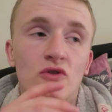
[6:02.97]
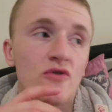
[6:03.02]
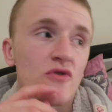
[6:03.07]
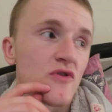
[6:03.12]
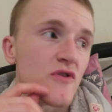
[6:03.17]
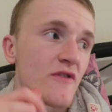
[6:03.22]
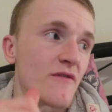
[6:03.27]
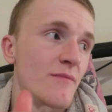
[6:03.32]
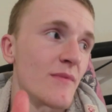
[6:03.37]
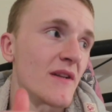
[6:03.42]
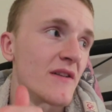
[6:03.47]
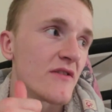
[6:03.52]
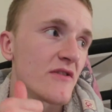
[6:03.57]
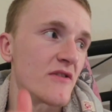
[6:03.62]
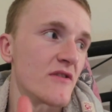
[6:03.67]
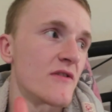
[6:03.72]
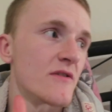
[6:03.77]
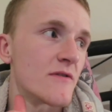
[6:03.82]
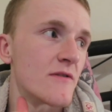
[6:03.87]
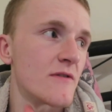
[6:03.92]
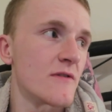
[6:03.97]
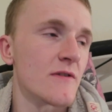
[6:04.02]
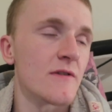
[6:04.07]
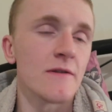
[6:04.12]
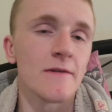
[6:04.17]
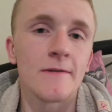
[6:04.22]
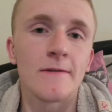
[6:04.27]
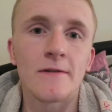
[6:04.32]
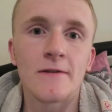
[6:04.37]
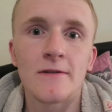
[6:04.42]
good stuff planned, so
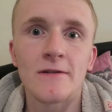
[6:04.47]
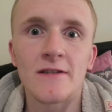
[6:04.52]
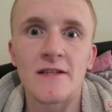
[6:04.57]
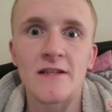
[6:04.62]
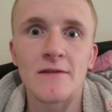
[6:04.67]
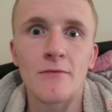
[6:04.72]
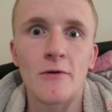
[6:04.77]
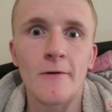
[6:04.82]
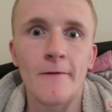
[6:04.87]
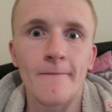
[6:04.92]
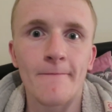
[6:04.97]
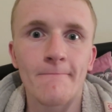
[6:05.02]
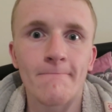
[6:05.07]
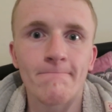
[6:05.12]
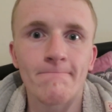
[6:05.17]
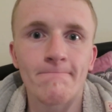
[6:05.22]
see you tomorrow.